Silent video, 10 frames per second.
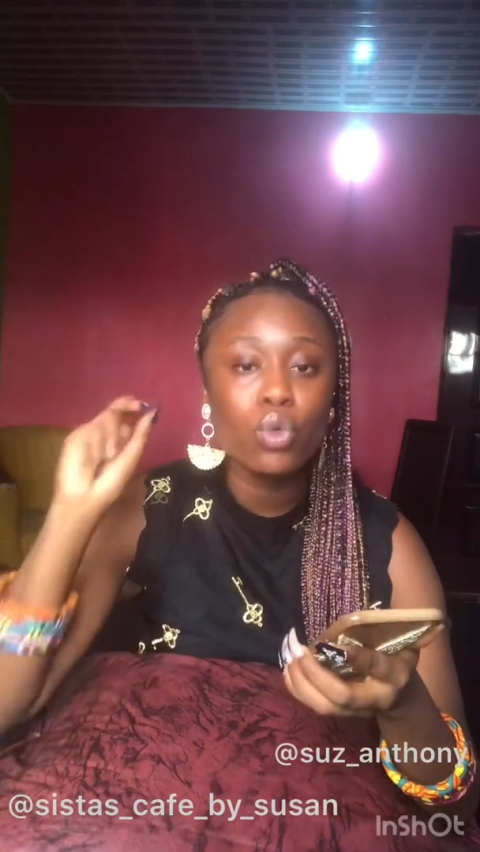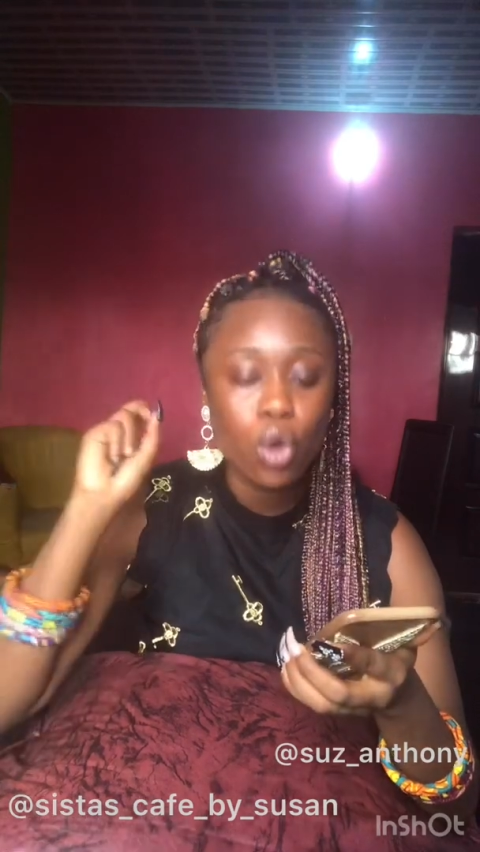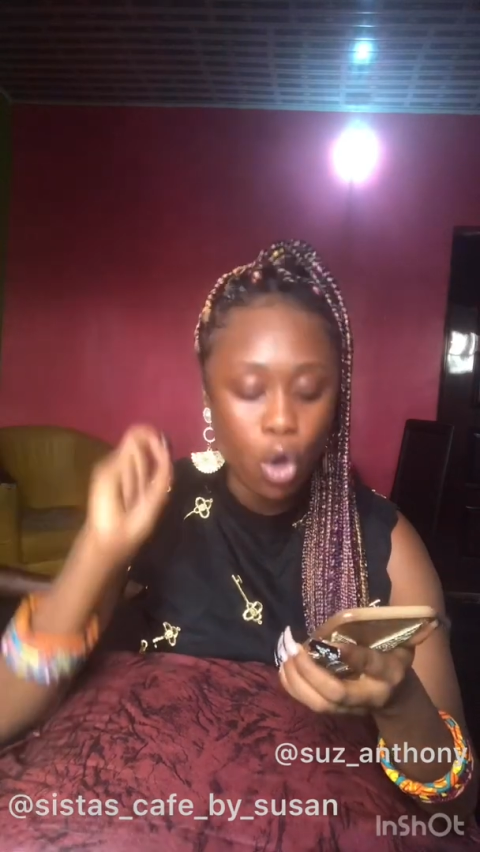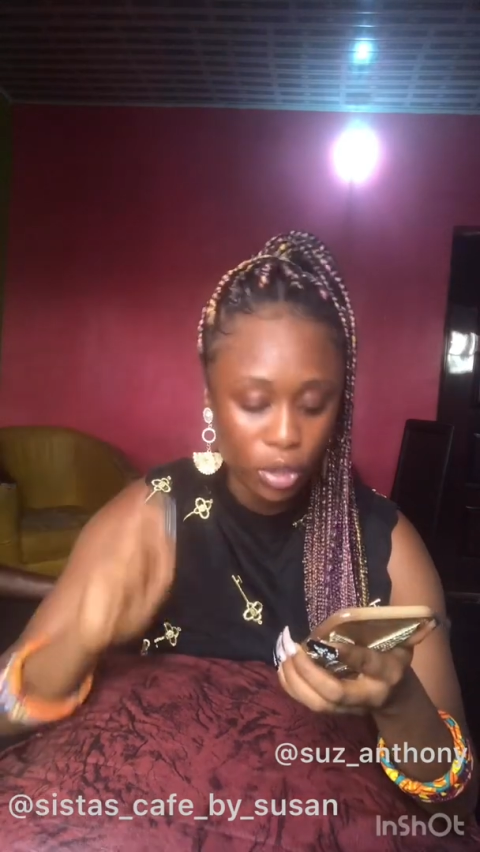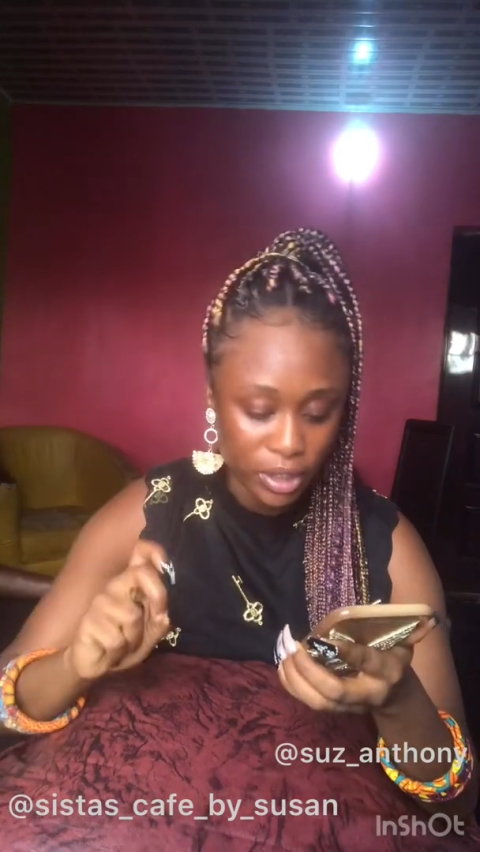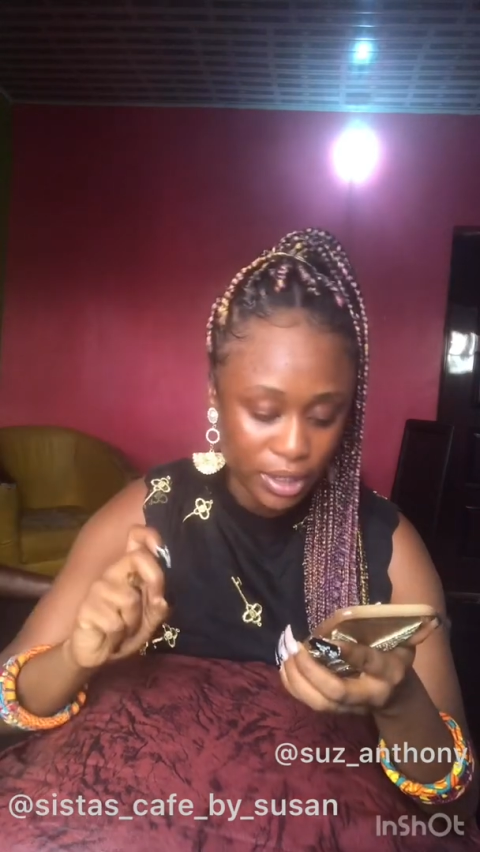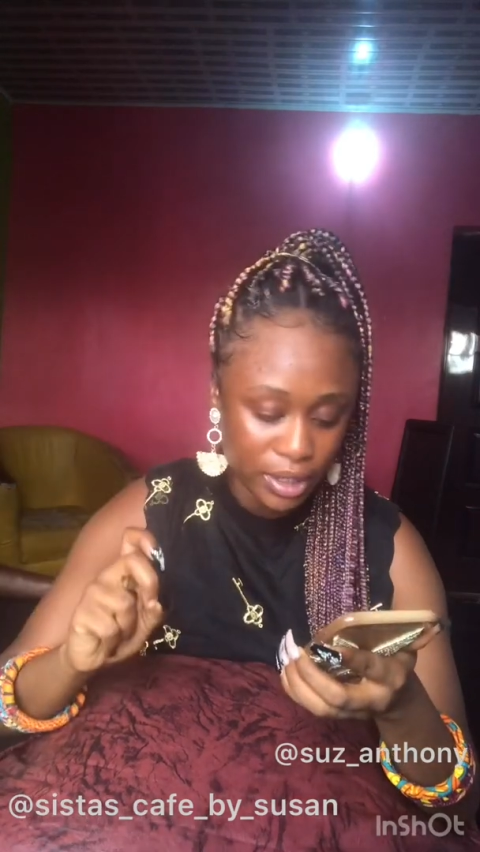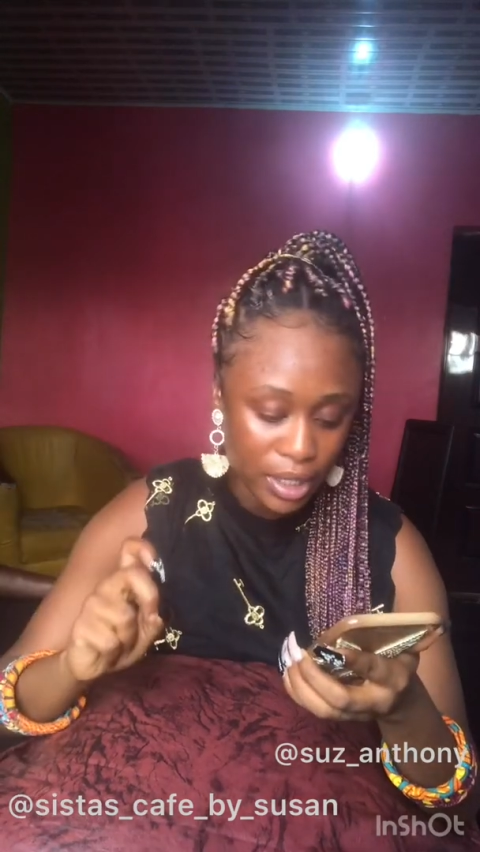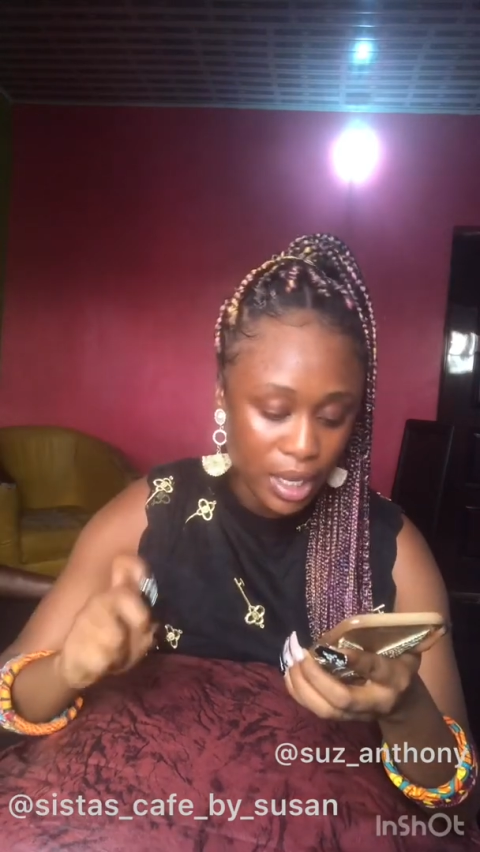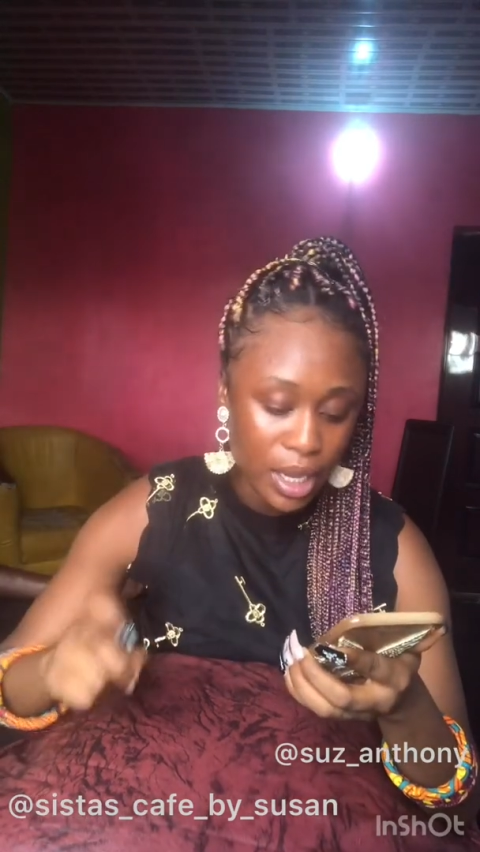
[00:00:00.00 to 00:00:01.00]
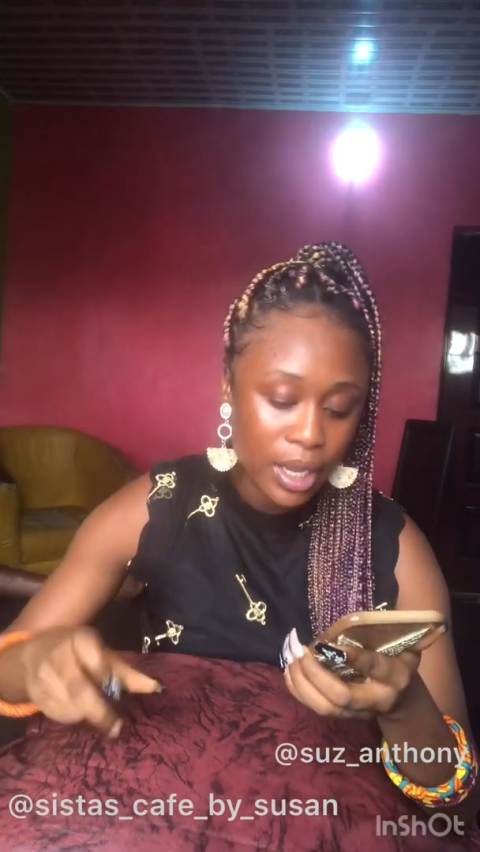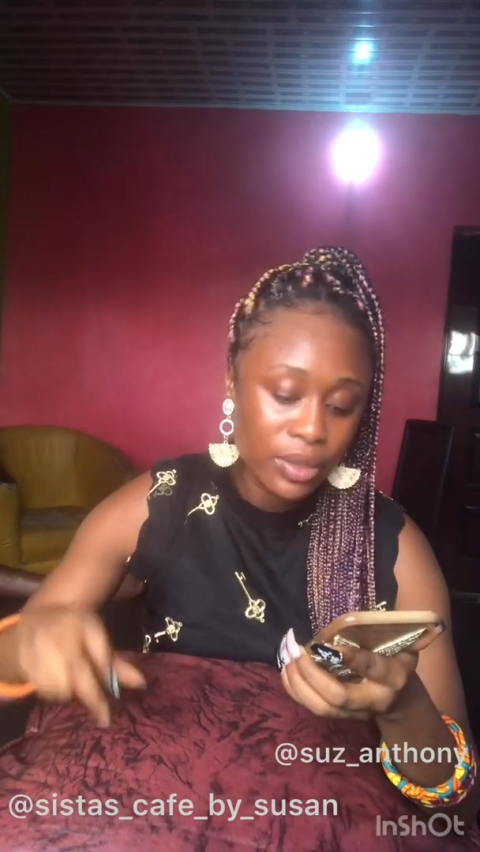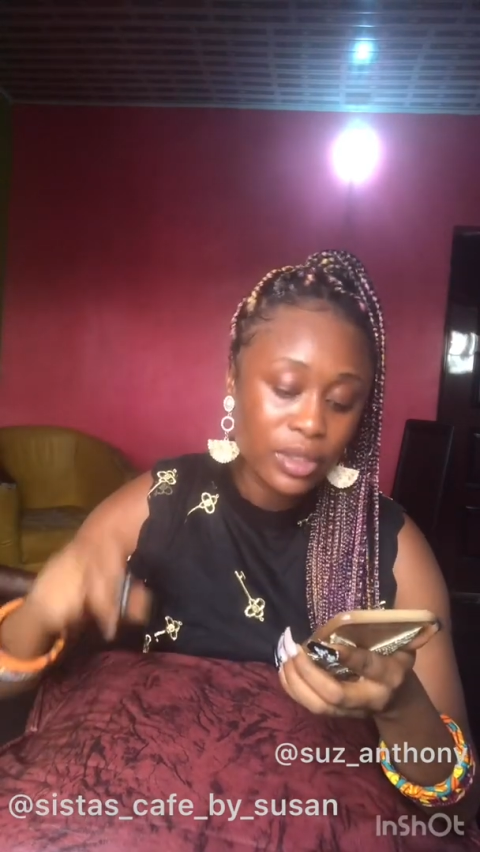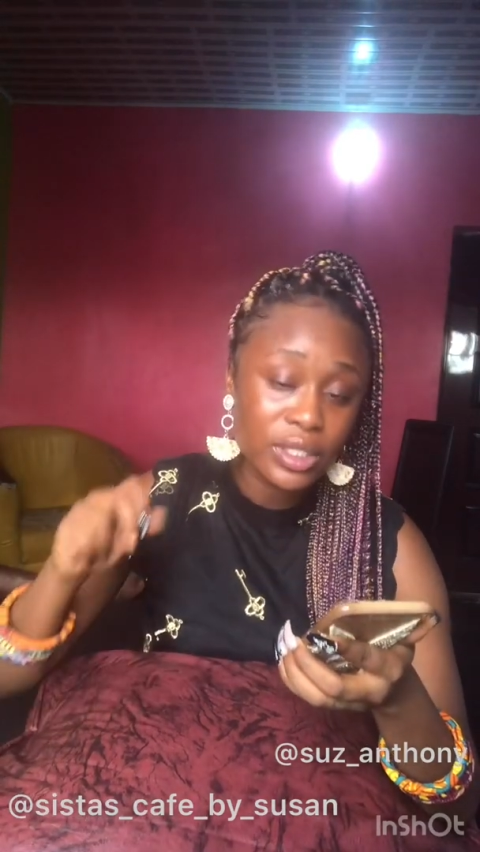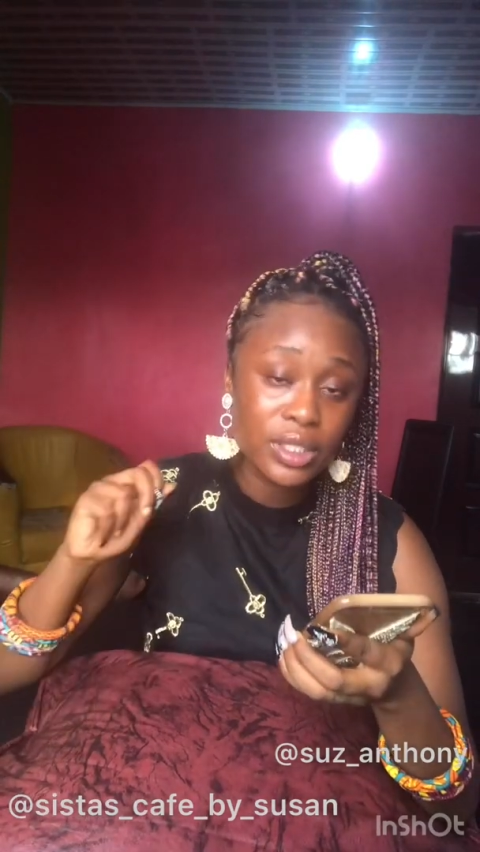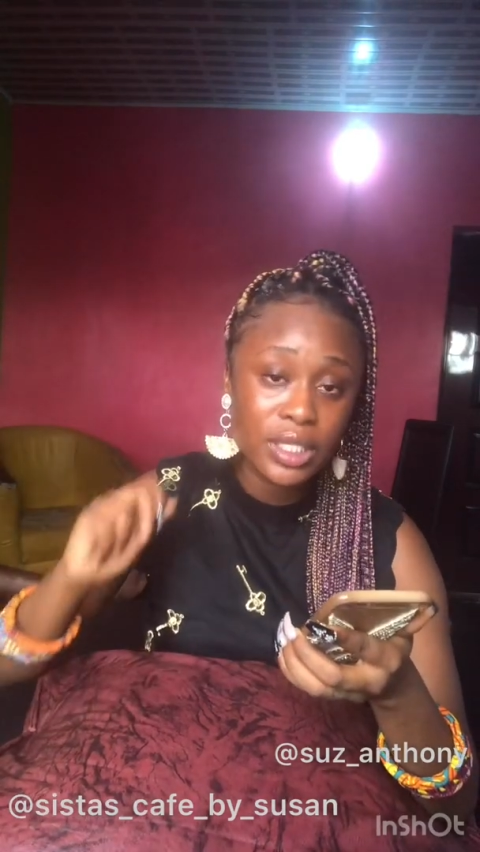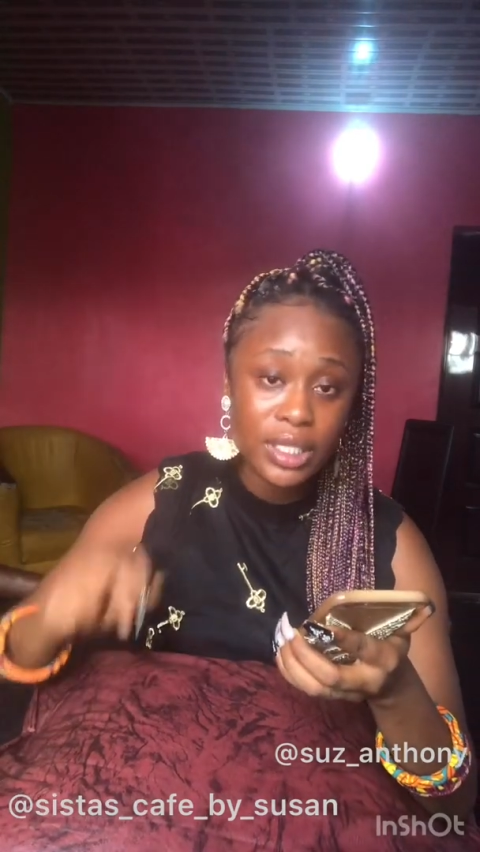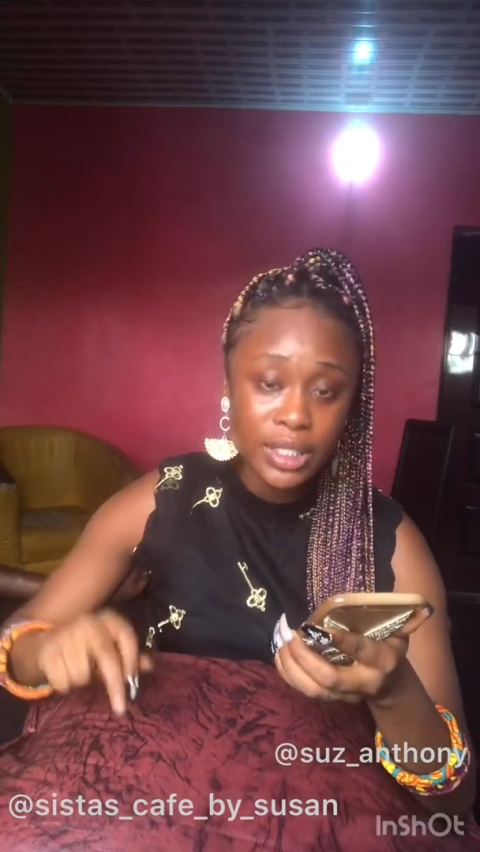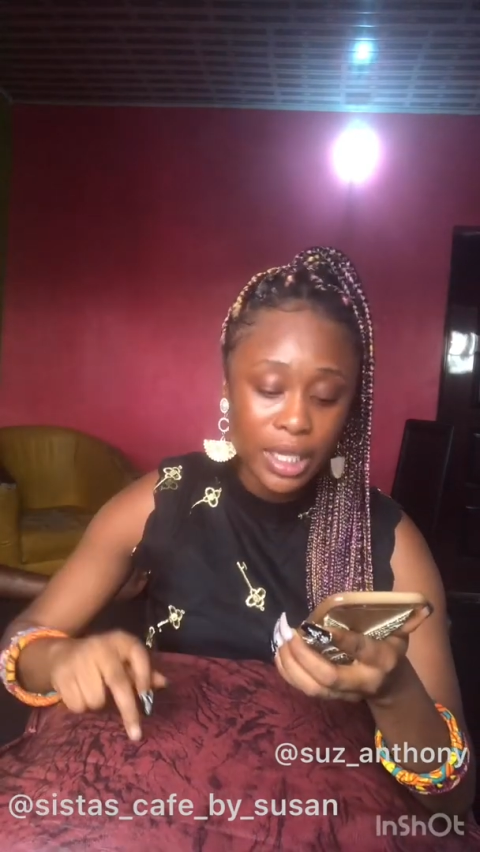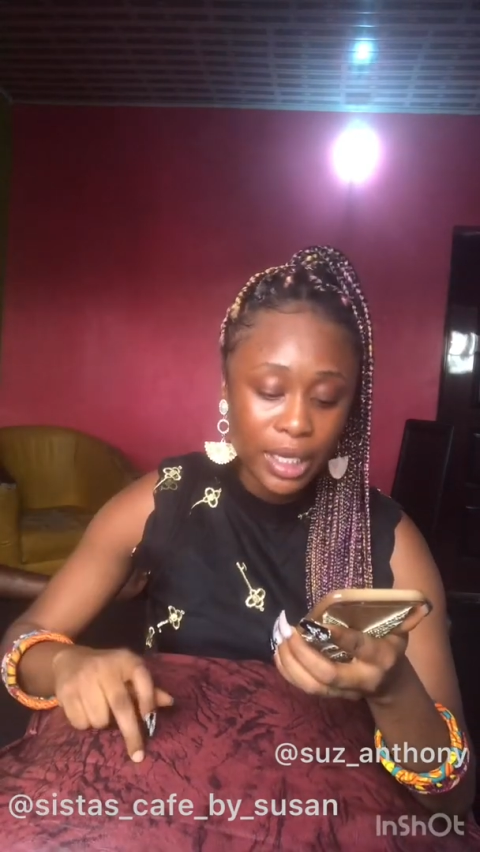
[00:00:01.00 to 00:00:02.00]
cut. The
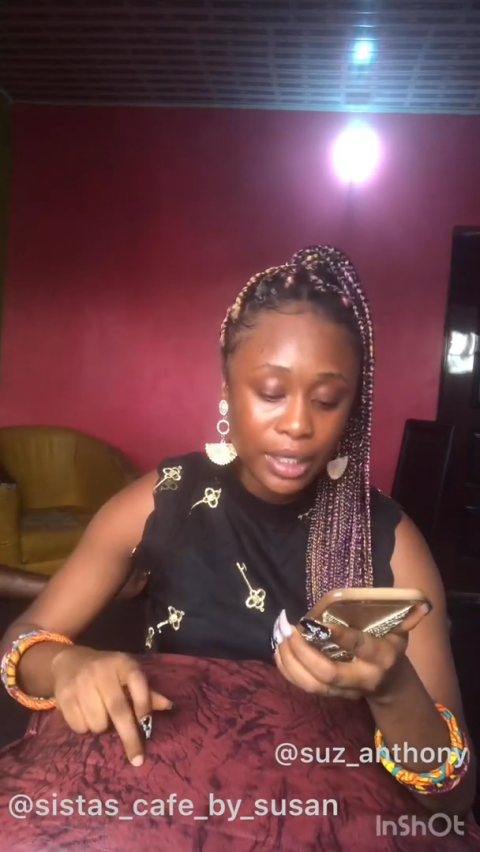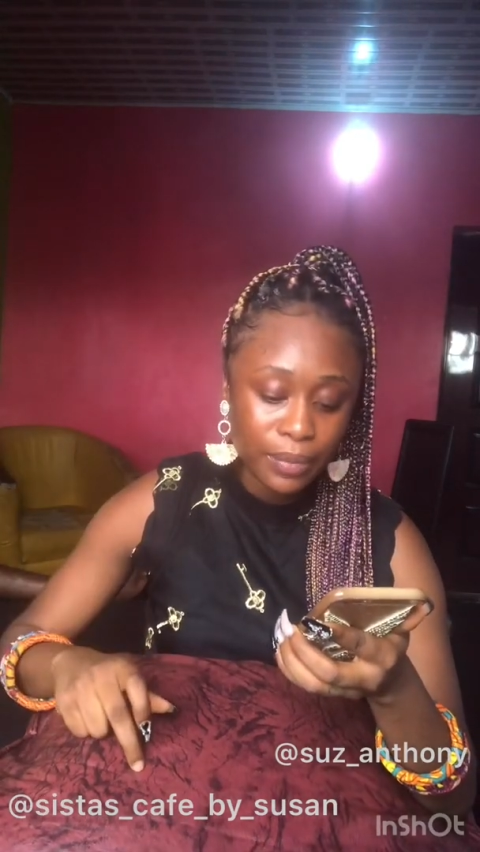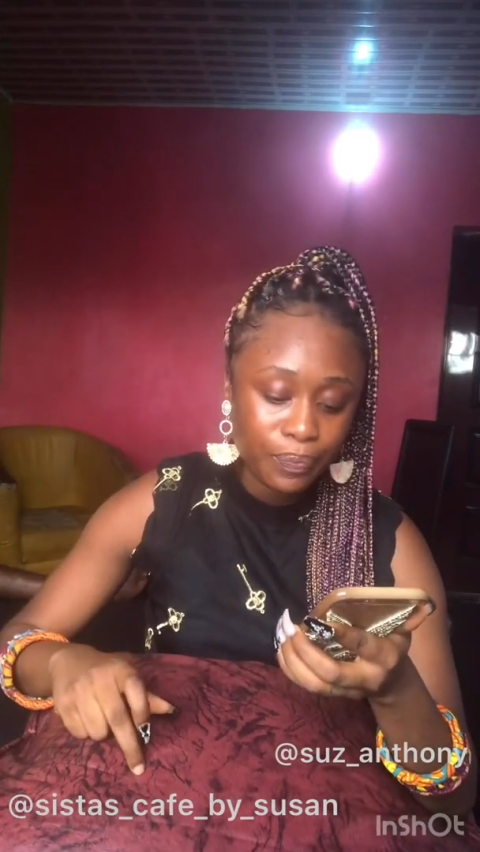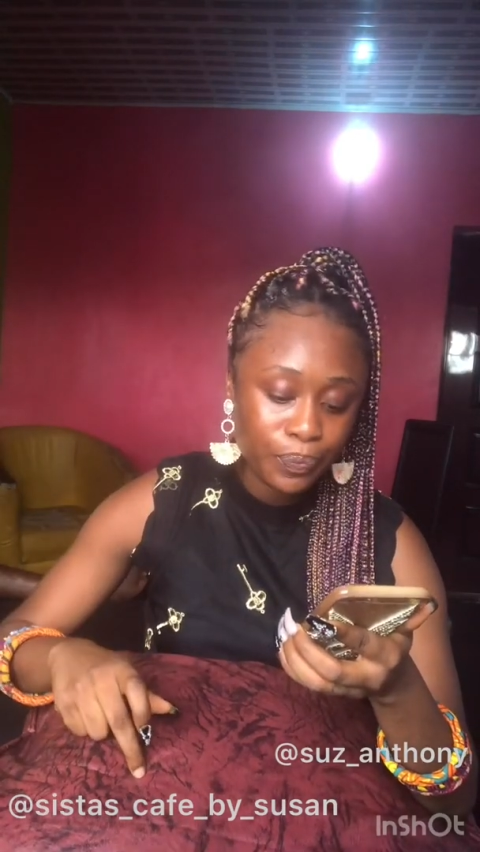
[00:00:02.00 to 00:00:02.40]
season